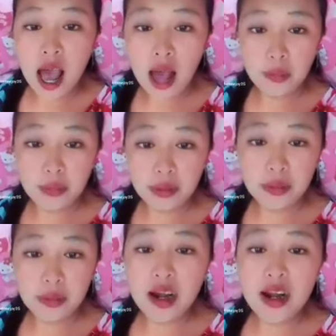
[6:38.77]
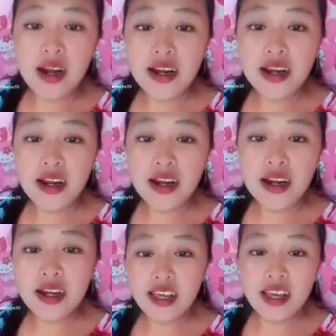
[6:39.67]
Happy
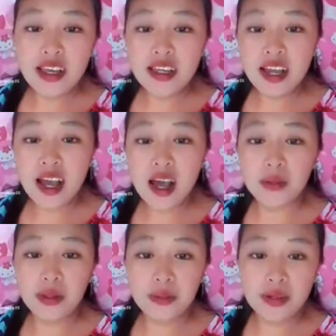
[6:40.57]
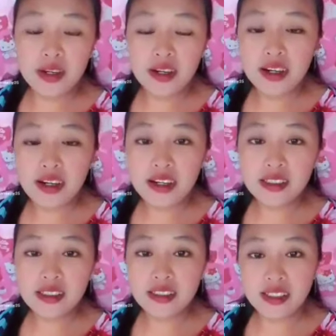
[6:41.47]
birthday, happy
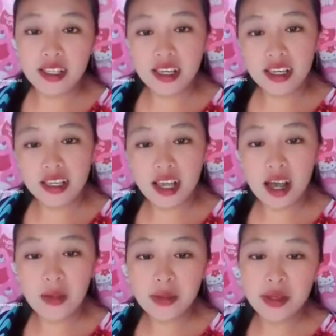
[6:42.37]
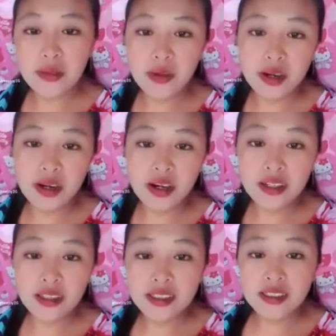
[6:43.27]
birthday, happy
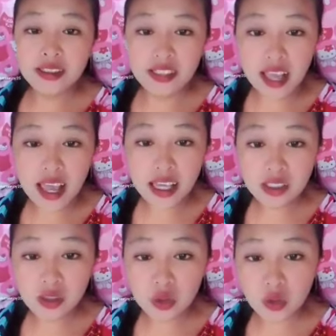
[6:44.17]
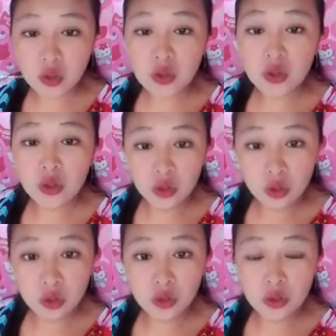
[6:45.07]
birthday to
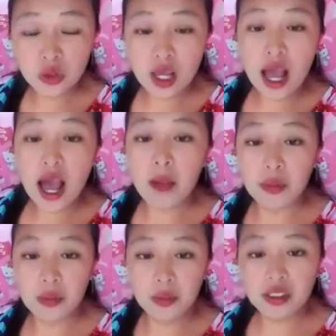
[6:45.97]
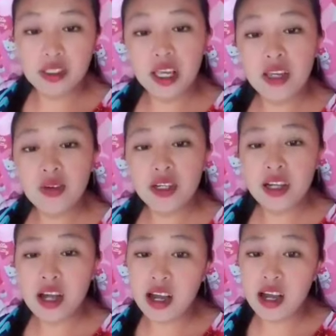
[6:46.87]
you. Happy birthday,
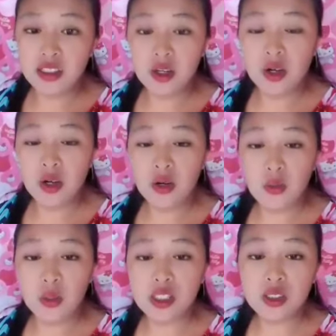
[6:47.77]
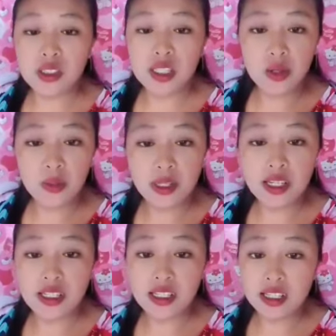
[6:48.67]
Kuya Cardo. Wish ko sa'yo
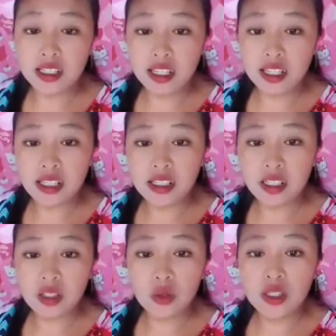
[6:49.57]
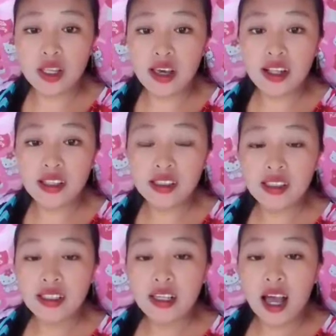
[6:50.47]
bigyan ka ni God ng good health
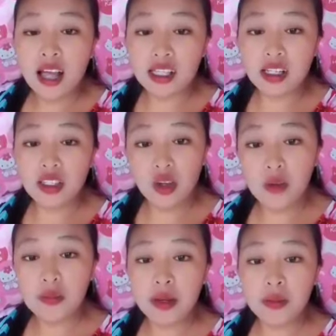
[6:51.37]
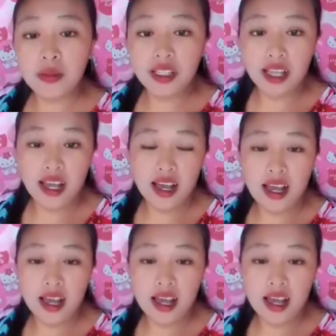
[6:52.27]
at ang iyong pamilya.